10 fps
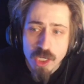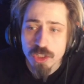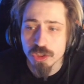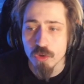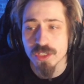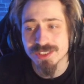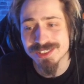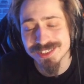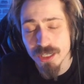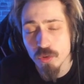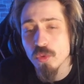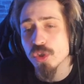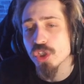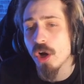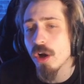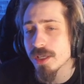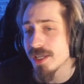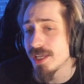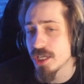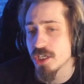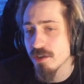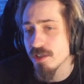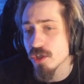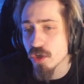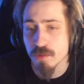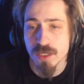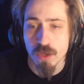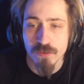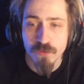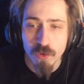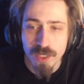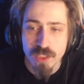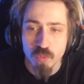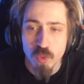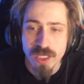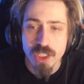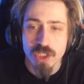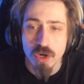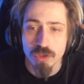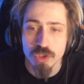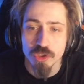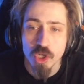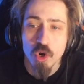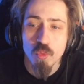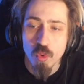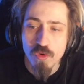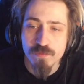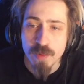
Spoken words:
So, the single target legendary that you're going to be going for is Witch Doctor's Wolf